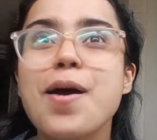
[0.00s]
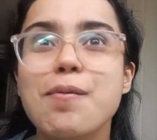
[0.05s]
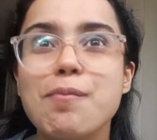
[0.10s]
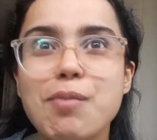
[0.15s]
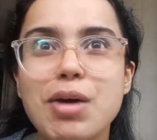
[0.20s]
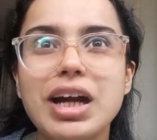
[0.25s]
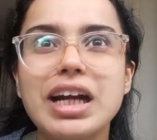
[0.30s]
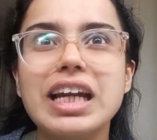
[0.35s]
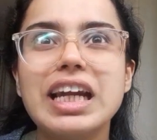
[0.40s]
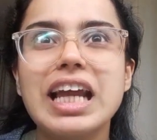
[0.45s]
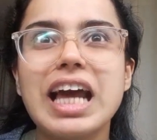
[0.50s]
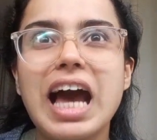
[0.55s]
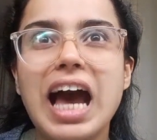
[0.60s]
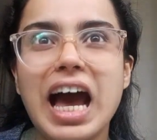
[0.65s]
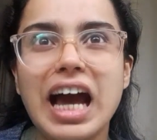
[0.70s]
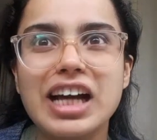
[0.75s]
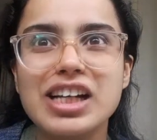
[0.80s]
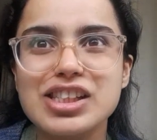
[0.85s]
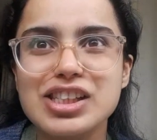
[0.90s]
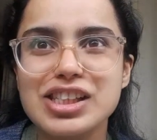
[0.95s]
But
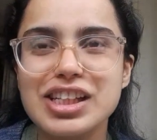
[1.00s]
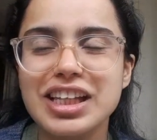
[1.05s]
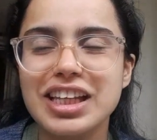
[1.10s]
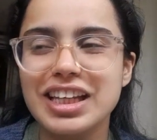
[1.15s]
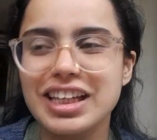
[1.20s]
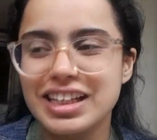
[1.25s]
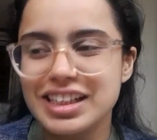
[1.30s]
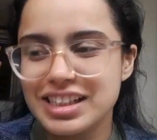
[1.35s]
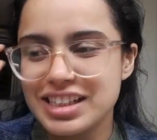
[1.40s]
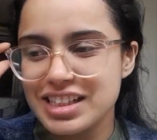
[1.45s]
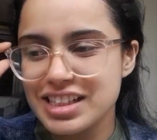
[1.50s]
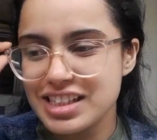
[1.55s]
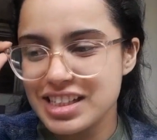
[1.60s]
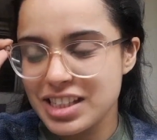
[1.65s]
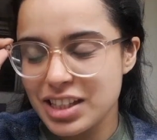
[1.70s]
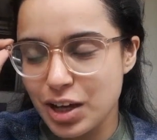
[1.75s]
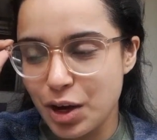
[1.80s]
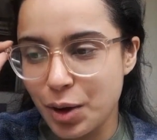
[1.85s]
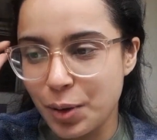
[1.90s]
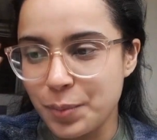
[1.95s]
actually it is
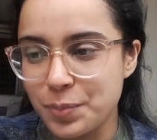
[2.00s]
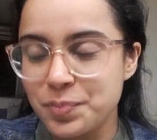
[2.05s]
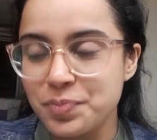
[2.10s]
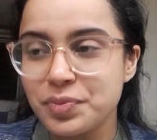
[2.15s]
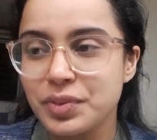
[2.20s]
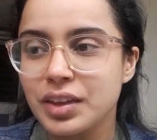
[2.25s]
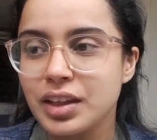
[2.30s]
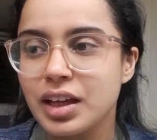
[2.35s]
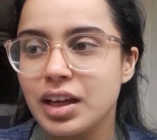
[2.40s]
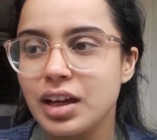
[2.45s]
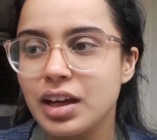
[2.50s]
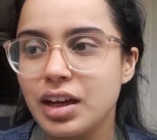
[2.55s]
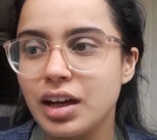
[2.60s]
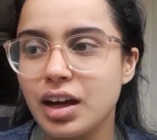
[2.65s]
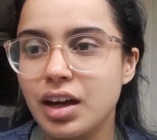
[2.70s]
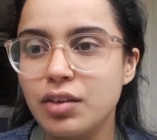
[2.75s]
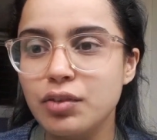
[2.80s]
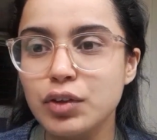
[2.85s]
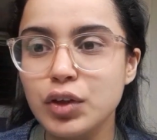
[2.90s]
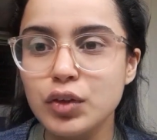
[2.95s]

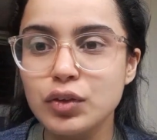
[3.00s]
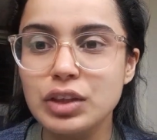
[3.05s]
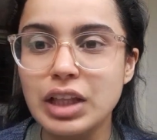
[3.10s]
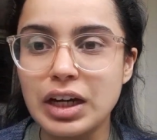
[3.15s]
a view